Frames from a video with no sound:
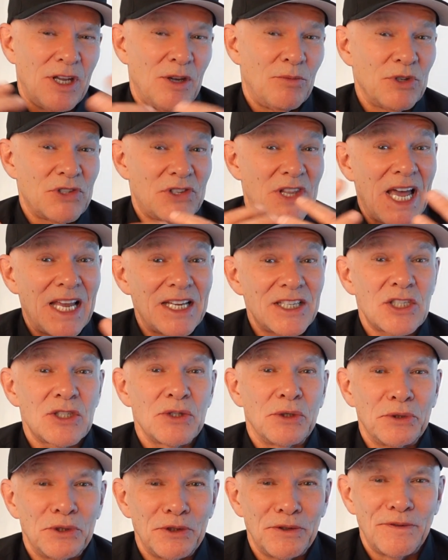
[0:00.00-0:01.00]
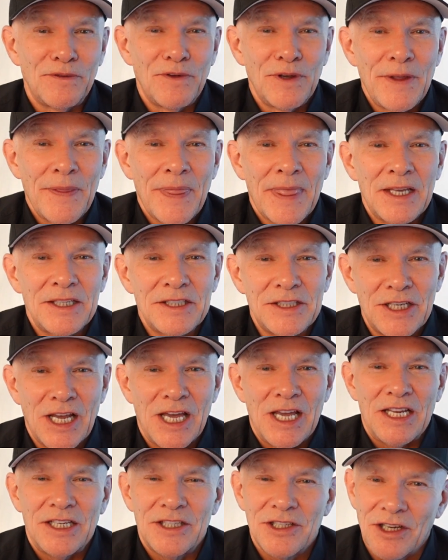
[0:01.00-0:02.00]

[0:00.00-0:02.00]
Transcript: It was that sort of day.